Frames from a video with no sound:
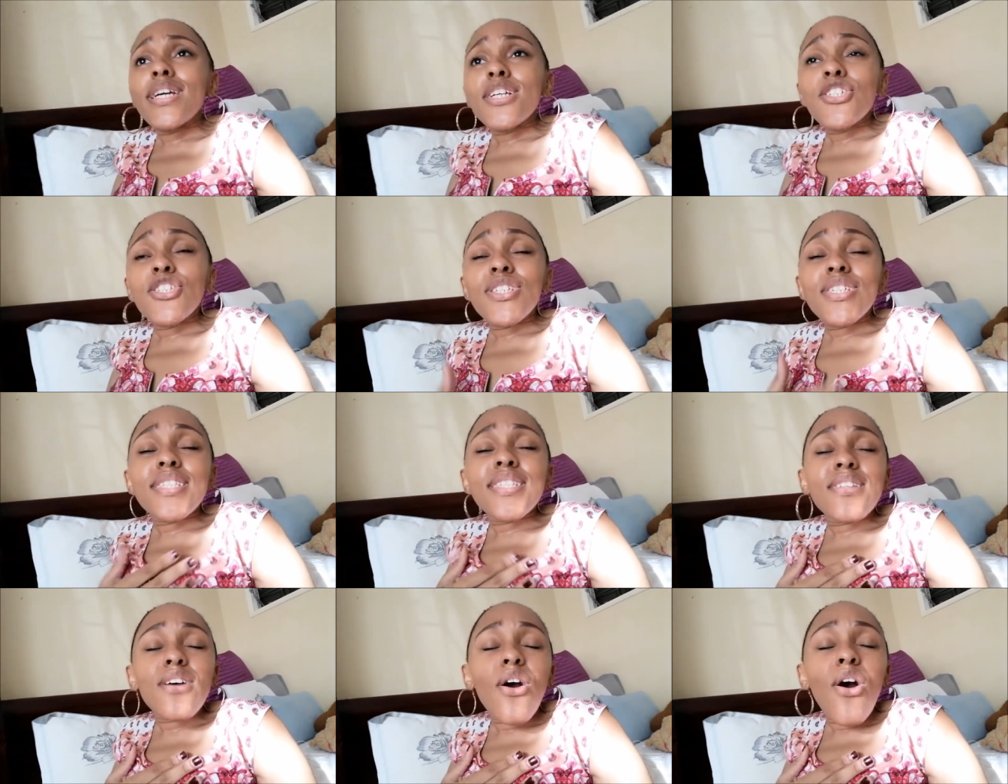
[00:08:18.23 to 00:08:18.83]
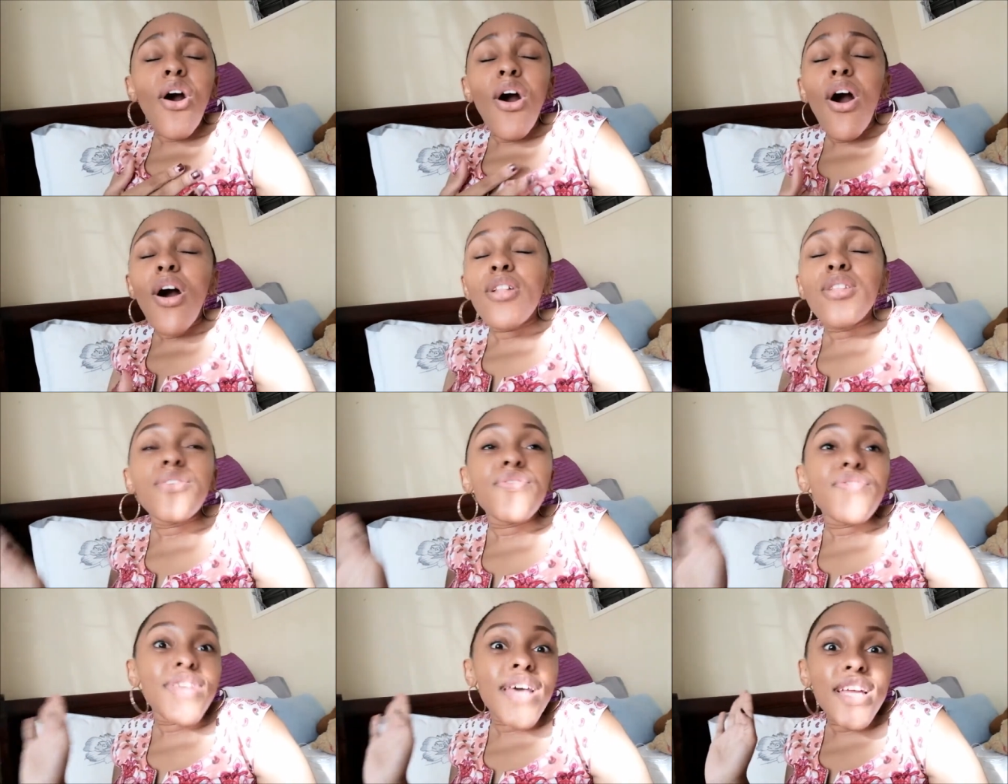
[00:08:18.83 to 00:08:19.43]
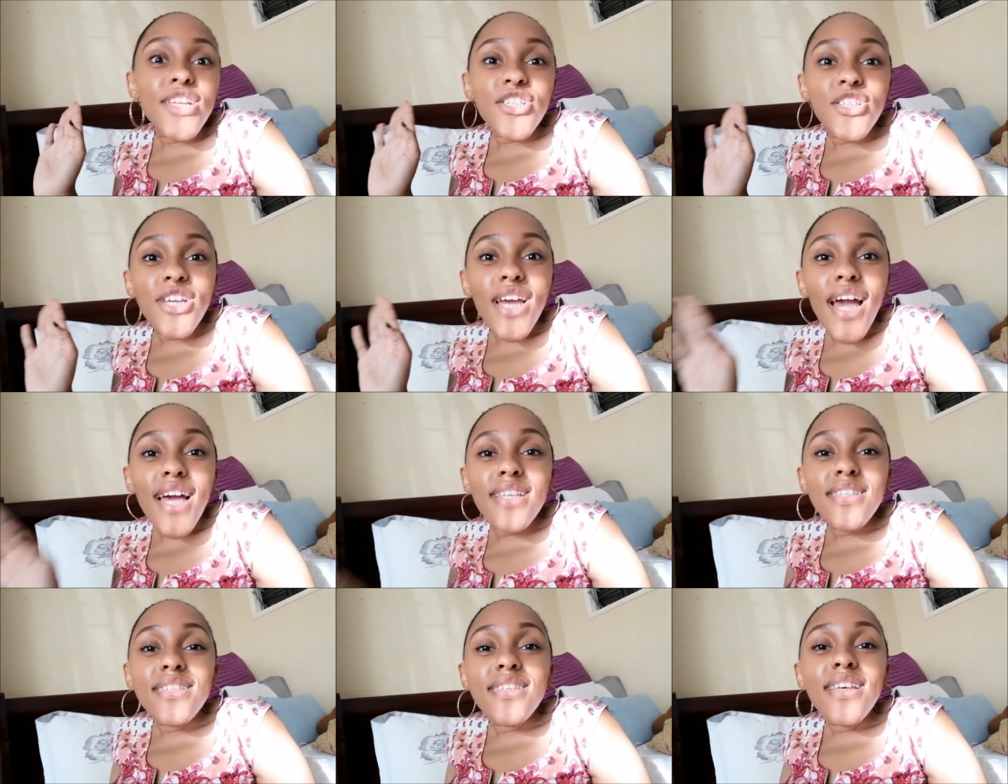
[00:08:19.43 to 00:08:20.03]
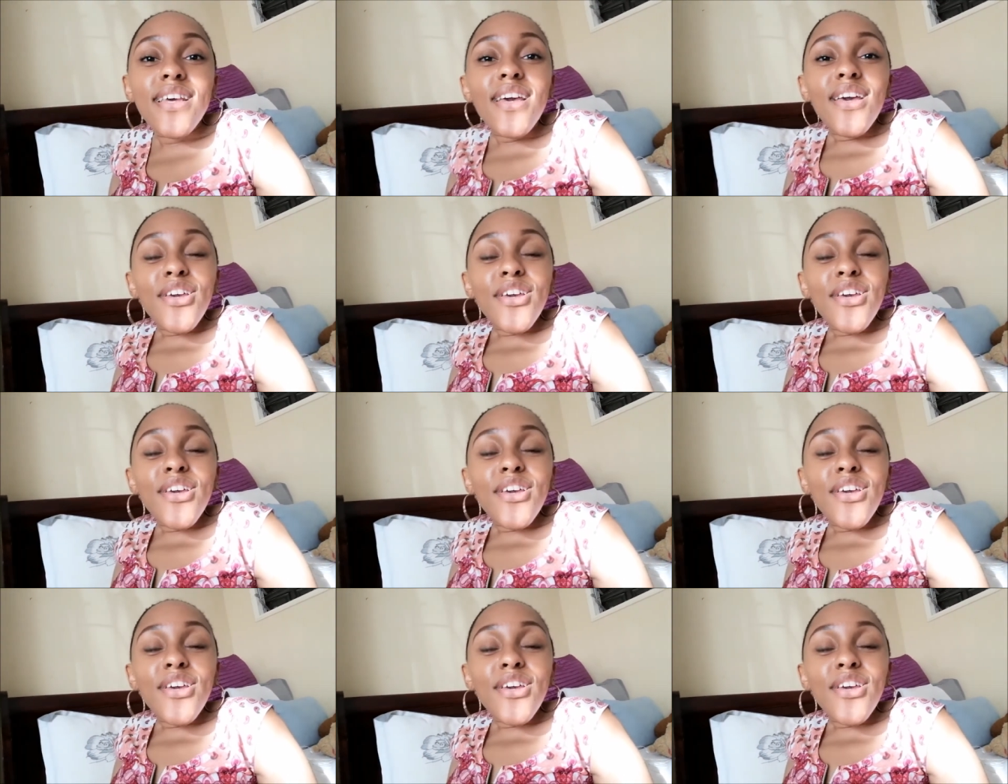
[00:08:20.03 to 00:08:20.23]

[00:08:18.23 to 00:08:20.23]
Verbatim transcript: and just all of that jazz,